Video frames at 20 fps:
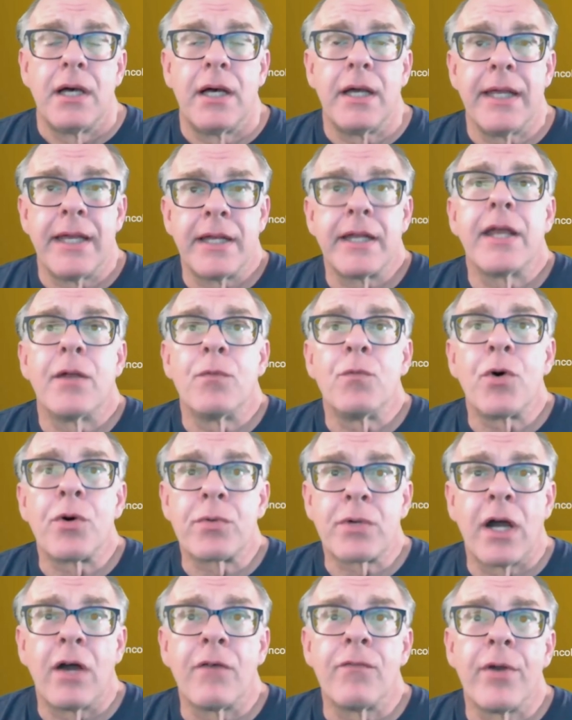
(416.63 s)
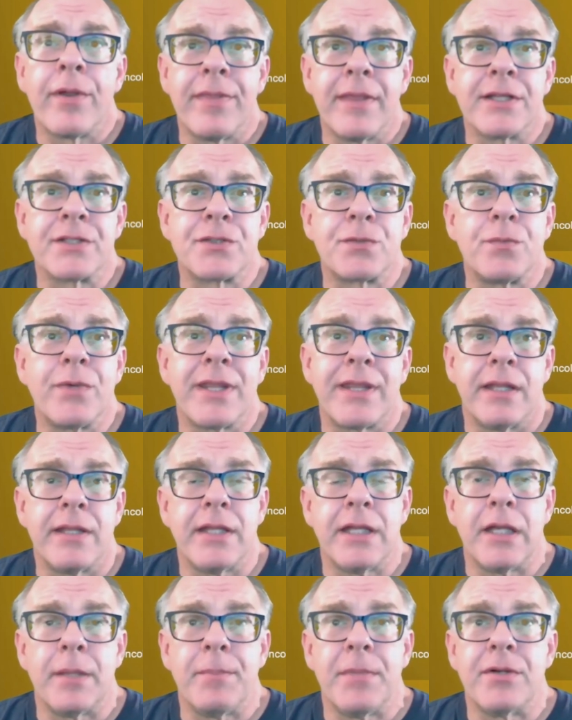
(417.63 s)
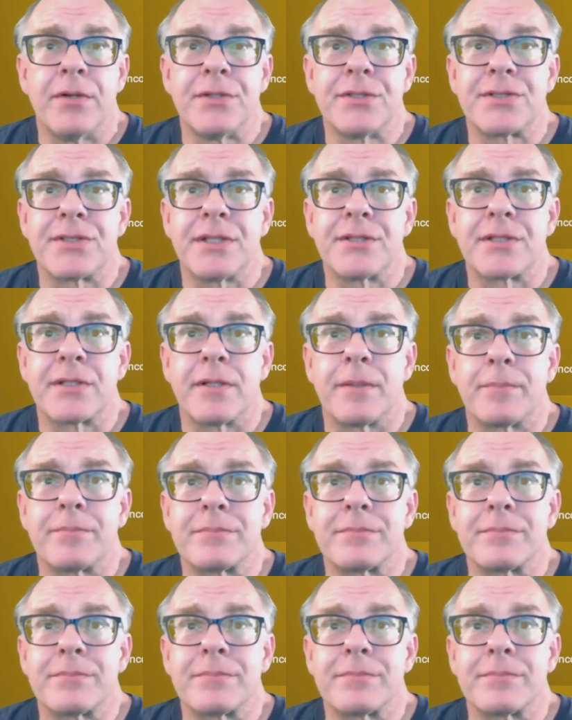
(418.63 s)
And again, we'll cover this within the immune system.